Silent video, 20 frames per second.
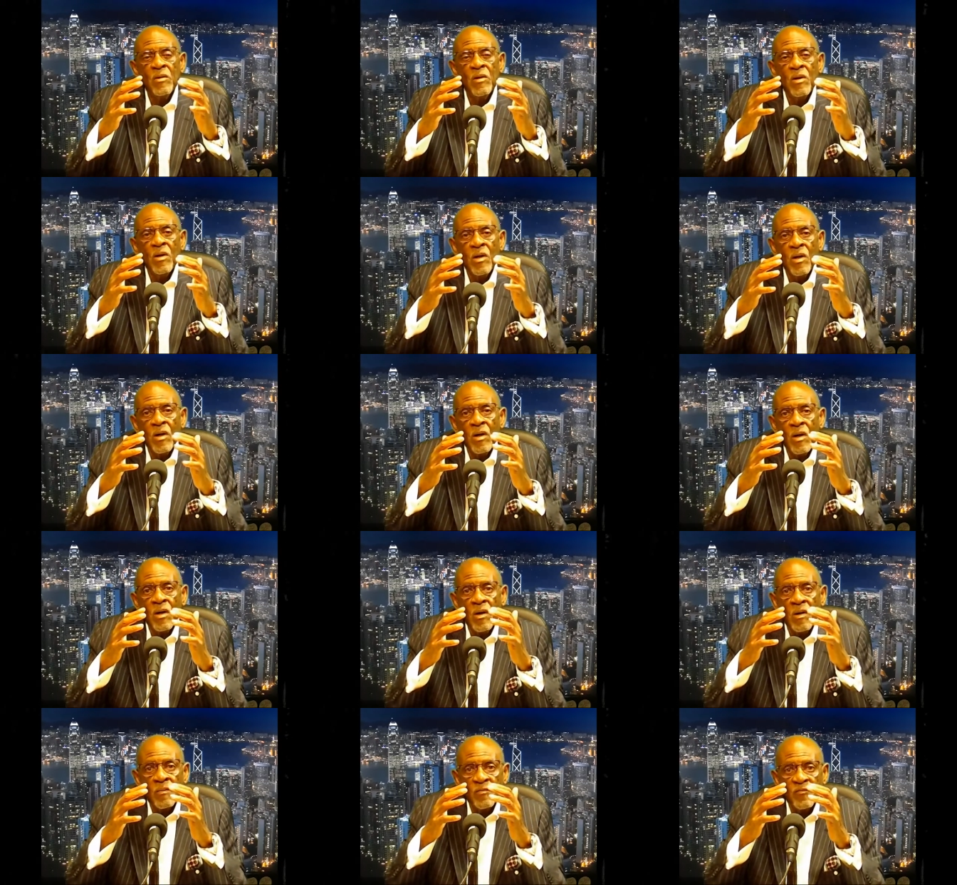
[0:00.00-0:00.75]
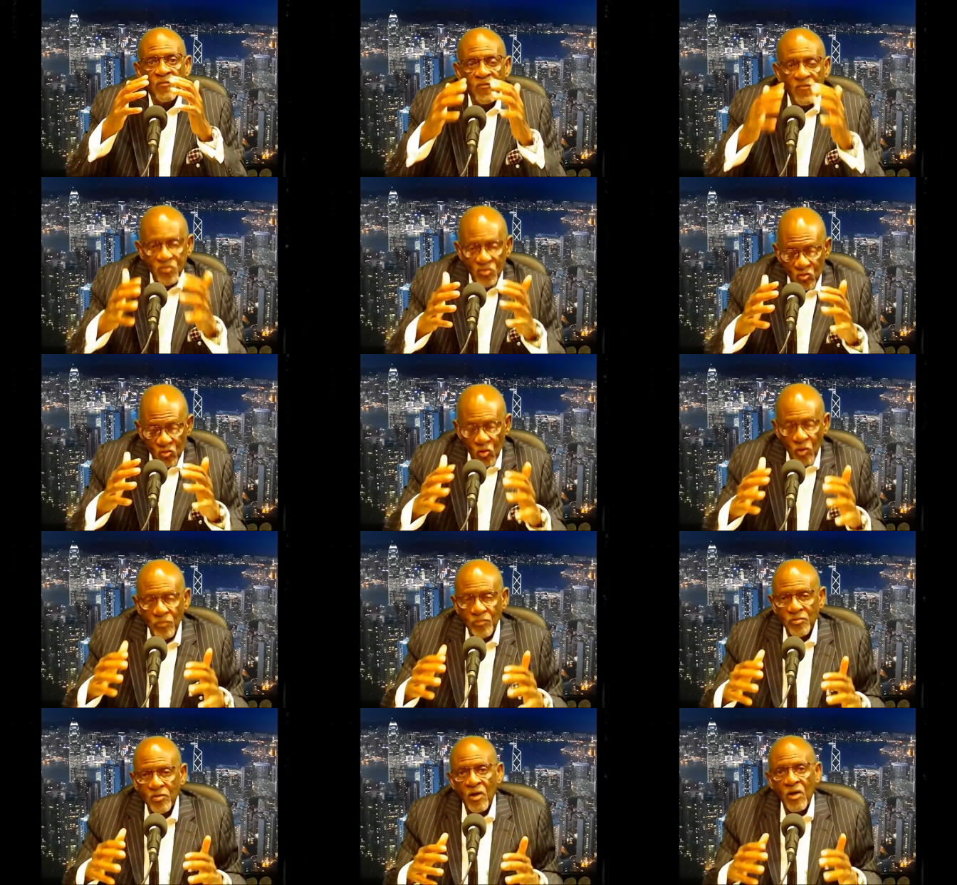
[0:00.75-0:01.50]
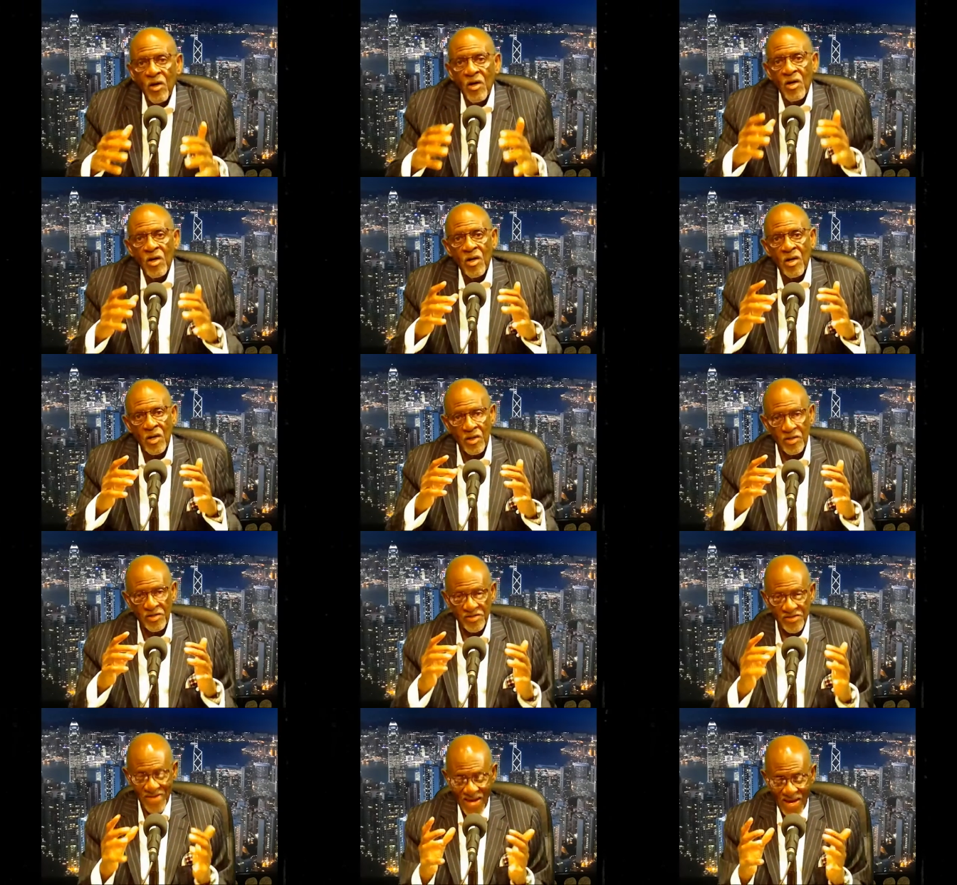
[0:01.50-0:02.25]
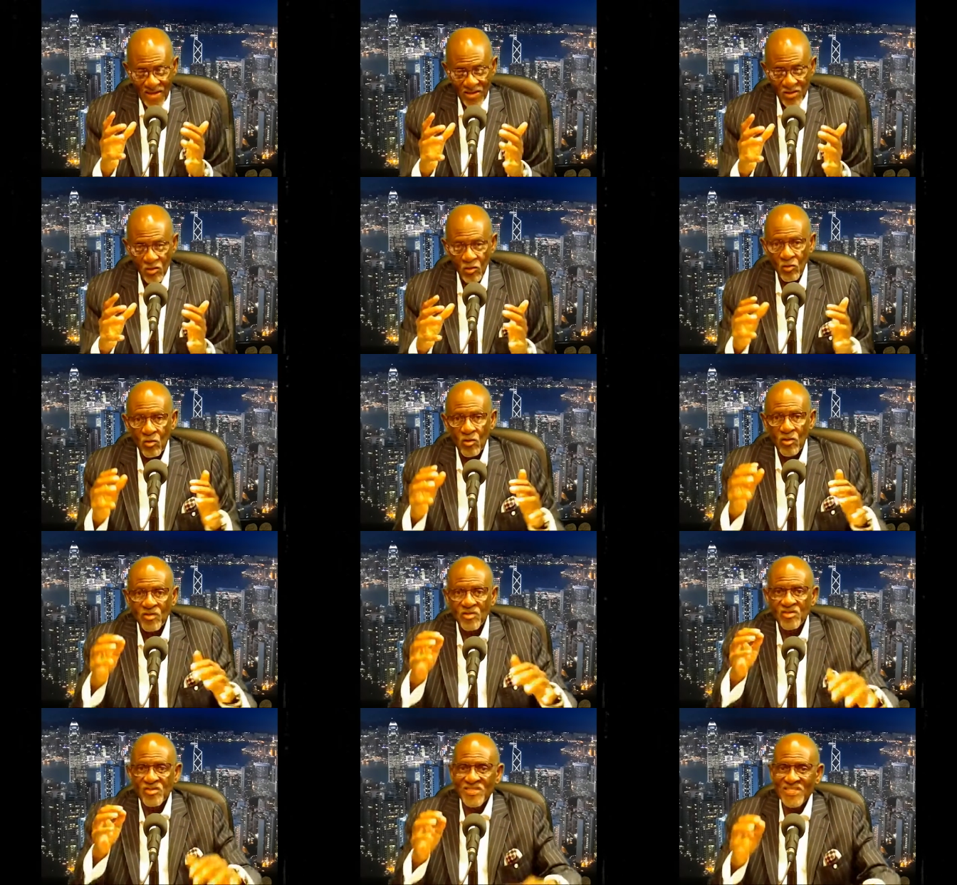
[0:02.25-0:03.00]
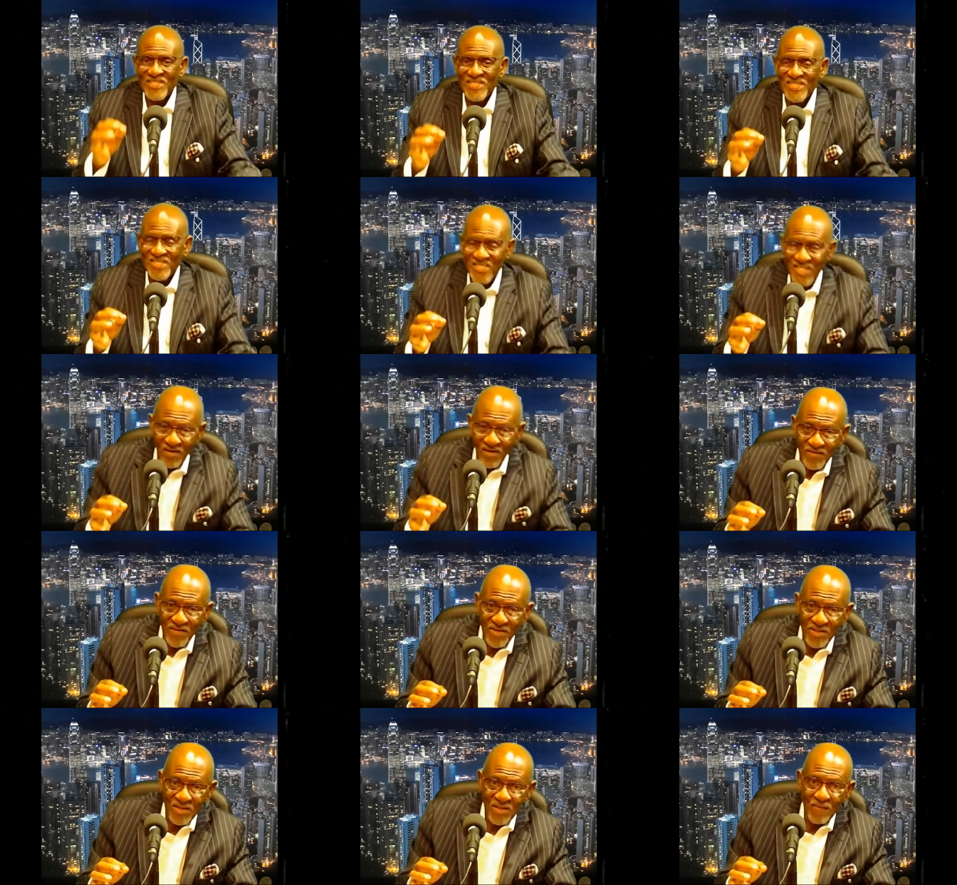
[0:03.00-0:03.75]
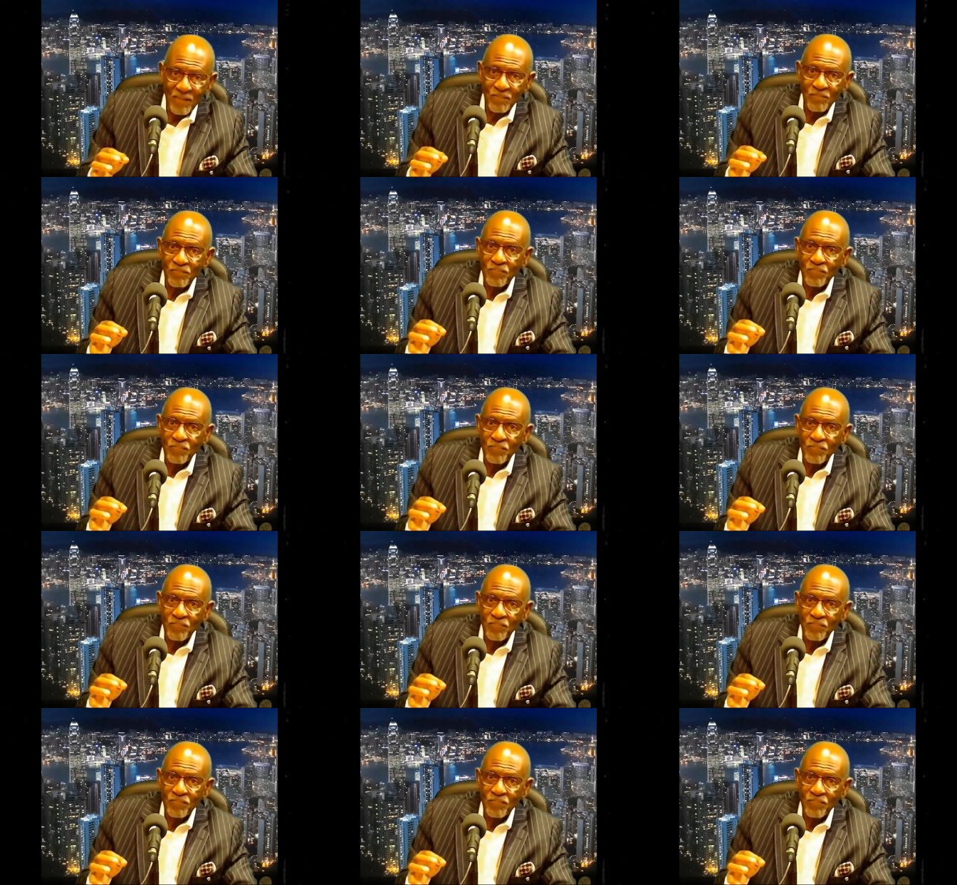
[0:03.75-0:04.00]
a, a scripture, Daniel 7